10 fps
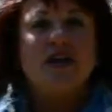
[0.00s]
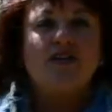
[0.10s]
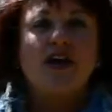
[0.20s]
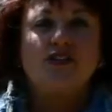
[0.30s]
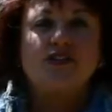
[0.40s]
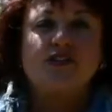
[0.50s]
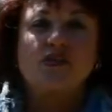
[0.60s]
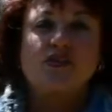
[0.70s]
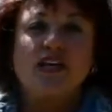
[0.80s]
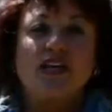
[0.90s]
that are
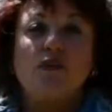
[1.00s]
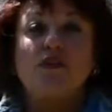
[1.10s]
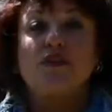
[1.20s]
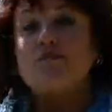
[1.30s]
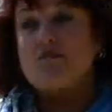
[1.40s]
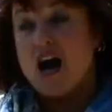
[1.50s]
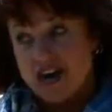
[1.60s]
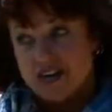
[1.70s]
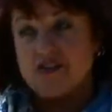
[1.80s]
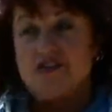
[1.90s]
associated with the
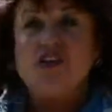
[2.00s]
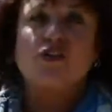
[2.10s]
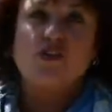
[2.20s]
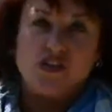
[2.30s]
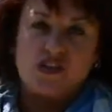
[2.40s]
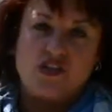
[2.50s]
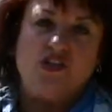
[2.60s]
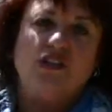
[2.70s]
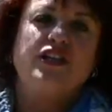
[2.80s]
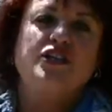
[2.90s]
modern
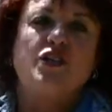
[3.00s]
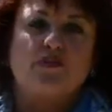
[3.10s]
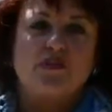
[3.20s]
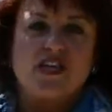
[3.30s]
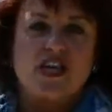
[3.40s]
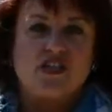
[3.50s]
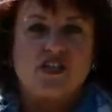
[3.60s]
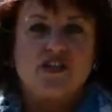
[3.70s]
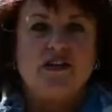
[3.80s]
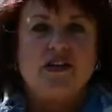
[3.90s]
traditional
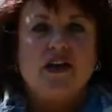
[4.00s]
interpretation